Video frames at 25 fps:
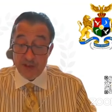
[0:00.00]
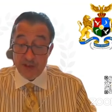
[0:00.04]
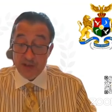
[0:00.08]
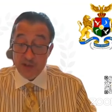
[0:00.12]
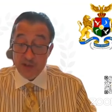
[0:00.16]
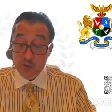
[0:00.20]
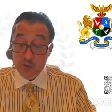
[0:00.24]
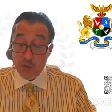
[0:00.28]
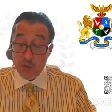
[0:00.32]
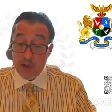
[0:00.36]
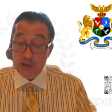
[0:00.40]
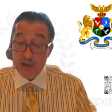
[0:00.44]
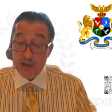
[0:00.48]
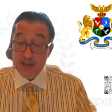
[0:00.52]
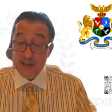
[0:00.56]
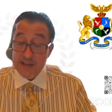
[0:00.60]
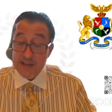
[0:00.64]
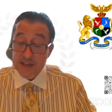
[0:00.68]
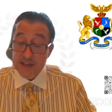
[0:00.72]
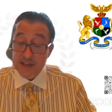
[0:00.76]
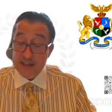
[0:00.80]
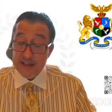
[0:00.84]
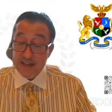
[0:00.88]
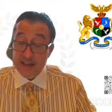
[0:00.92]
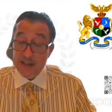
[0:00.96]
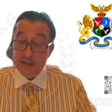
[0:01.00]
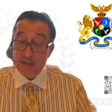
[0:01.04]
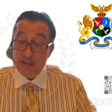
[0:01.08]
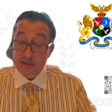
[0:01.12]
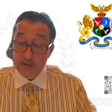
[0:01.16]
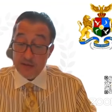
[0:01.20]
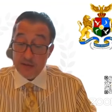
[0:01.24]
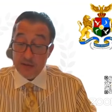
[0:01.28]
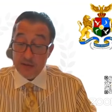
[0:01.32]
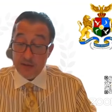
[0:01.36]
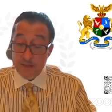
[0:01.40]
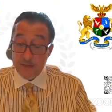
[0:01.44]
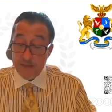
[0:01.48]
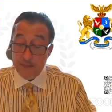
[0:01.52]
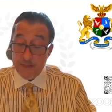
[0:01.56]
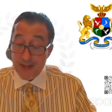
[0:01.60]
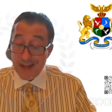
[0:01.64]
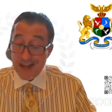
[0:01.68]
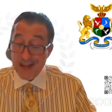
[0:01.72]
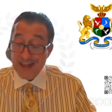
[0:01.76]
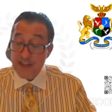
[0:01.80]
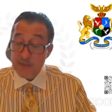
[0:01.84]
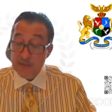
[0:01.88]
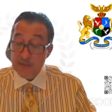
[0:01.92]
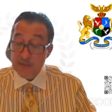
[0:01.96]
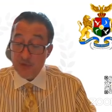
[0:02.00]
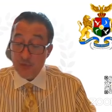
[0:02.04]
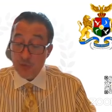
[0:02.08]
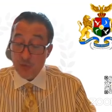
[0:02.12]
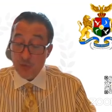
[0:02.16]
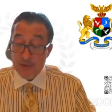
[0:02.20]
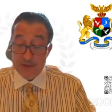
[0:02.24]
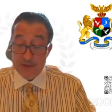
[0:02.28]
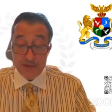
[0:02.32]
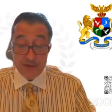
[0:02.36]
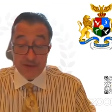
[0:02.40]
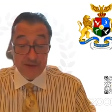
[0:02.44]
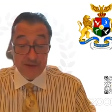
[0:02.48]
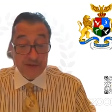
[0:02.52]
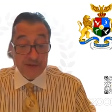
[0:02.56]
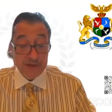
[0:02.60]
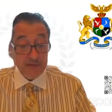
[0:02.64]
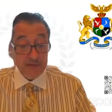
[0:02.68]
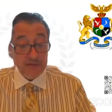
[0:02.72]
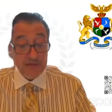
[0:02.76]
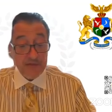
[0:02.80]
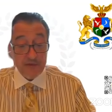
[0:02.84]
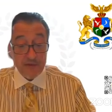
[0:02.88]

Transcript: as well as a dental expert witness